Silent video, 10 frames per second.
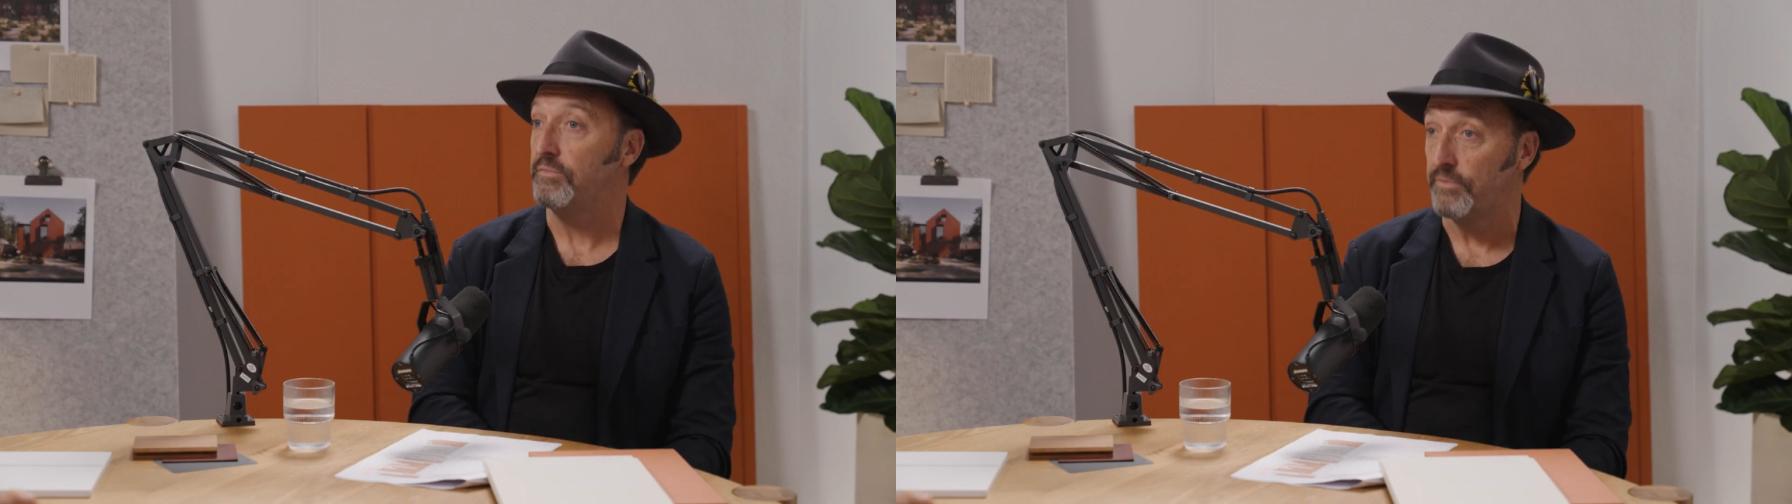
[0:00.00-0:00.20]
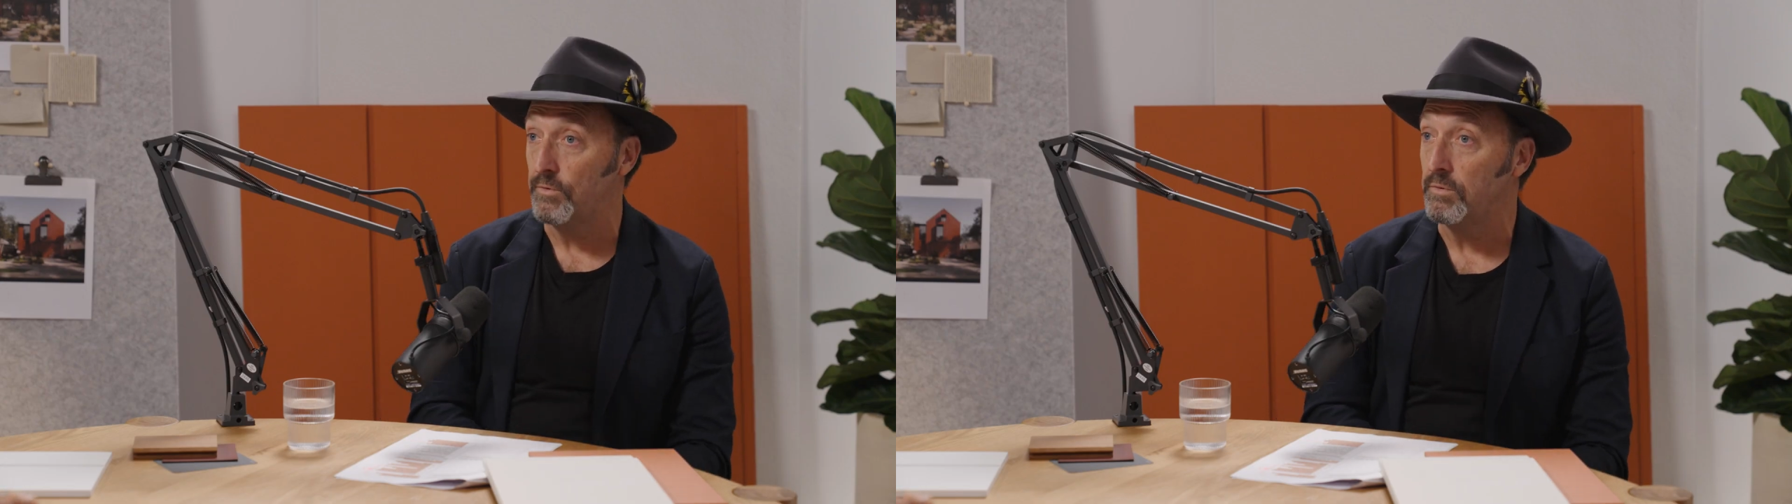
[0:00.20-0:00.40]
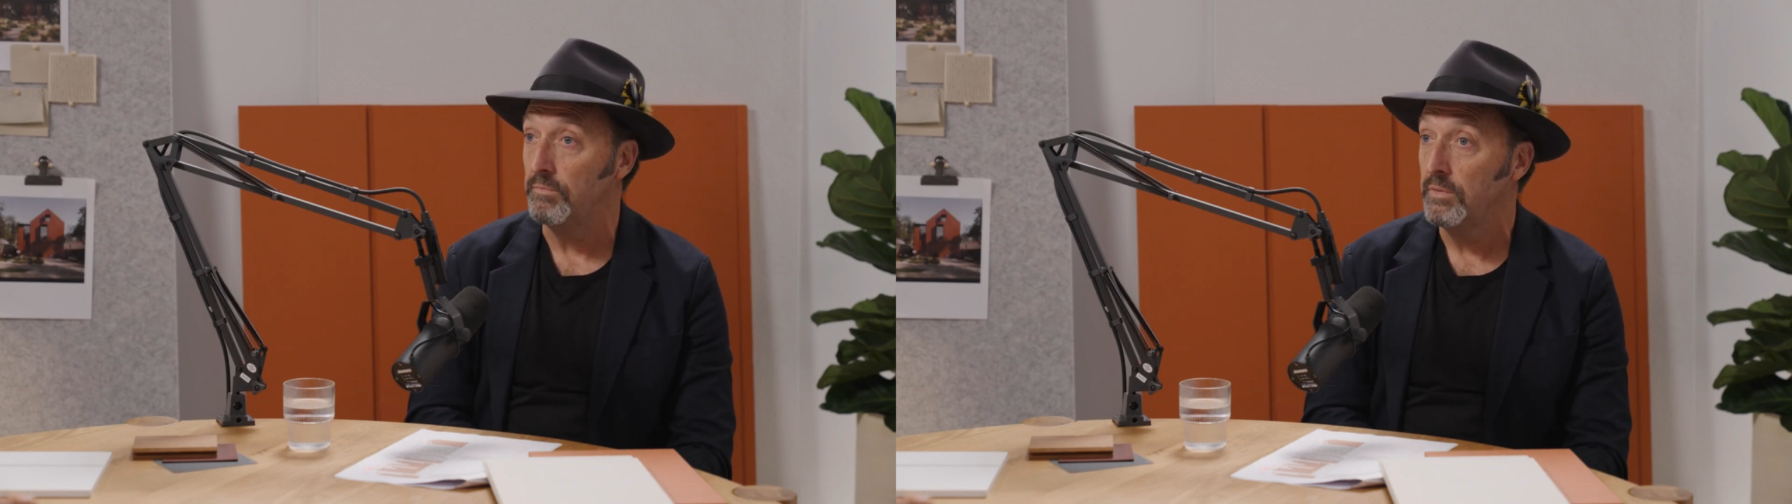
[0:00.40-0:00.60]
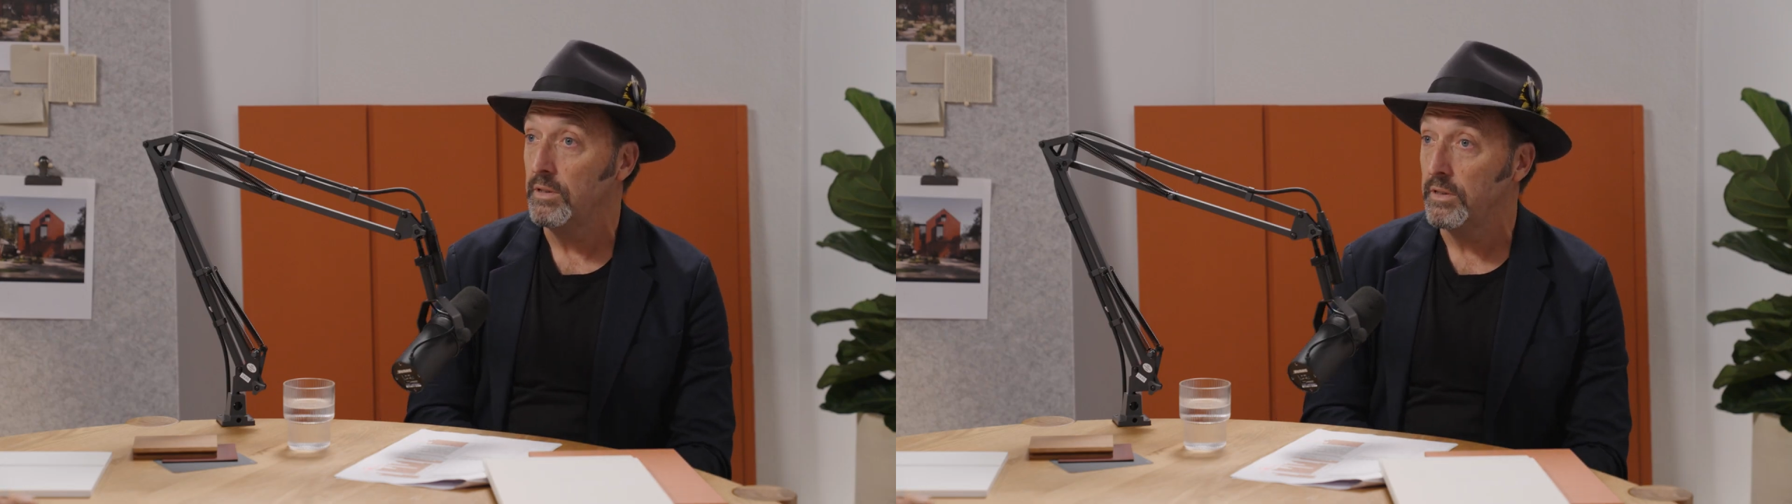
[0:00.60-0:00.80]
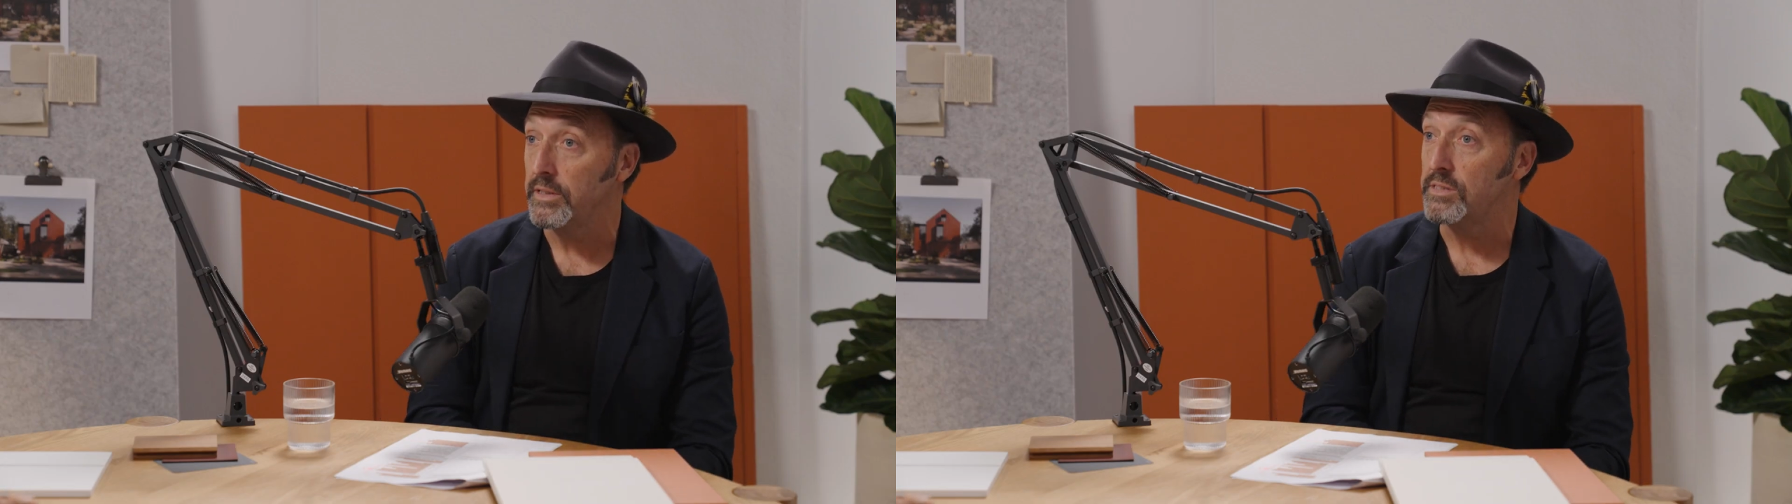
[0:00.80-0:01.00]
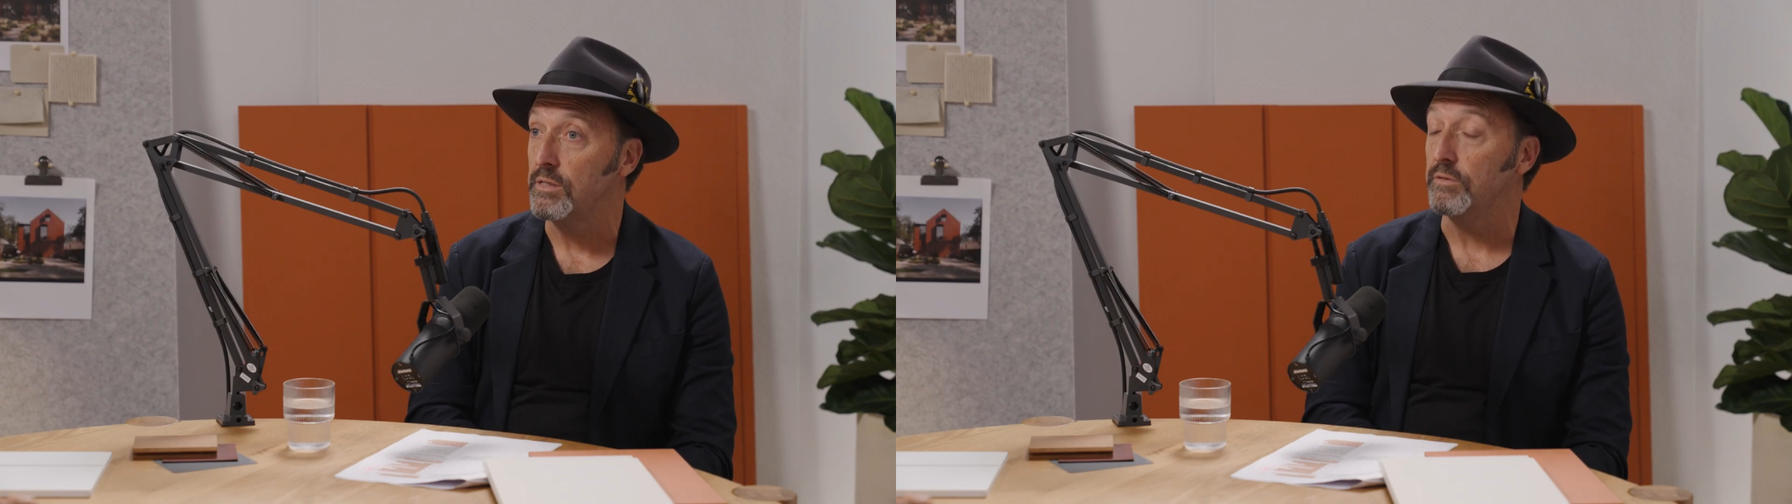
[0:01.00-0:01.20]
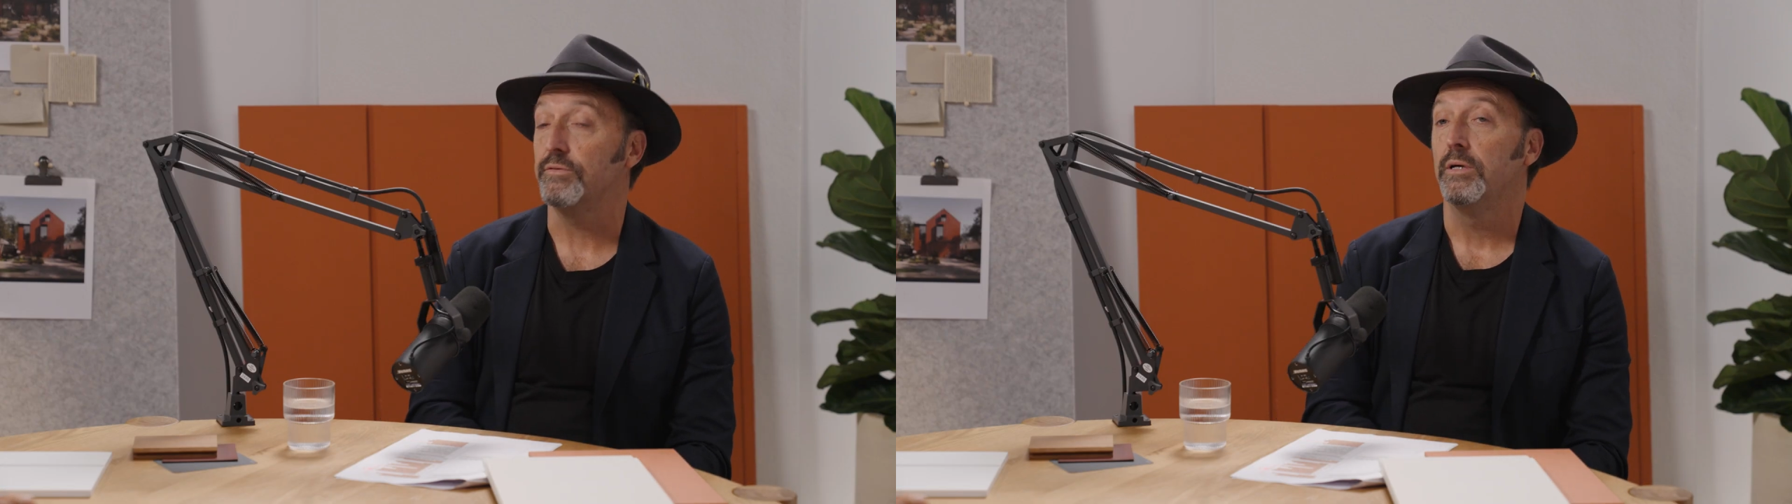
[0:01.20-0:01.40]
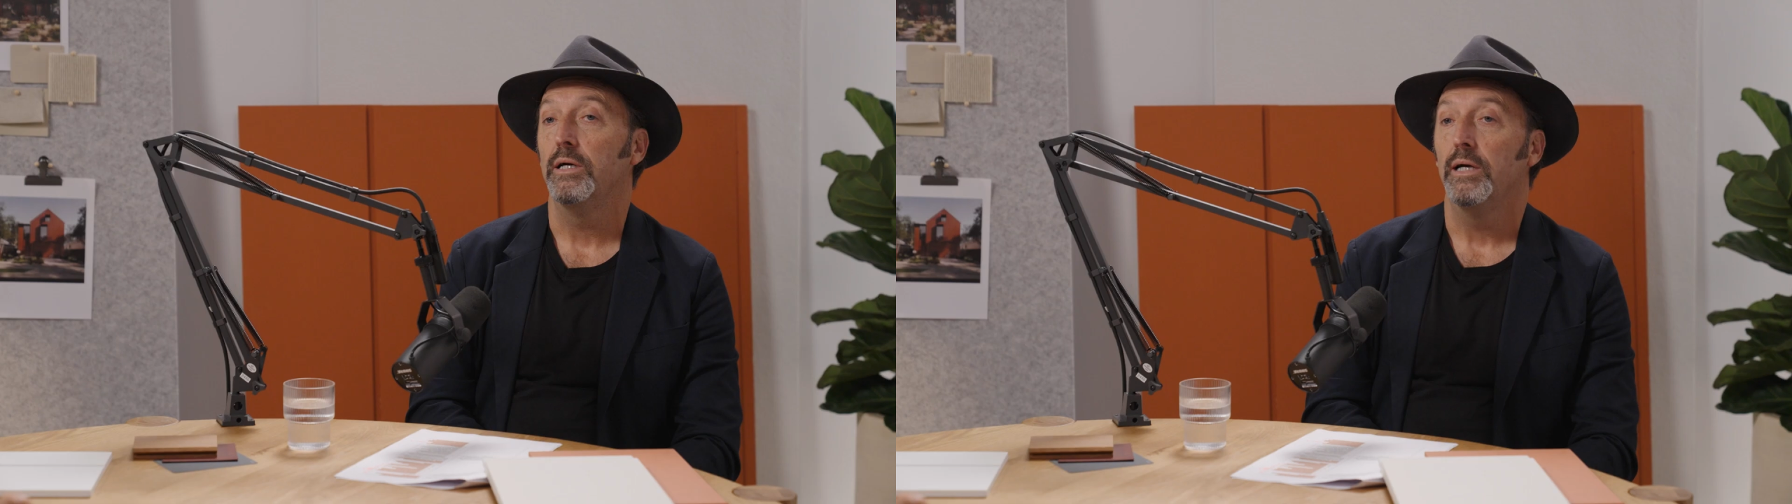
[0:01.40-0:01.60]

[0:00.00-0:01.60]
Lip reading: form itself.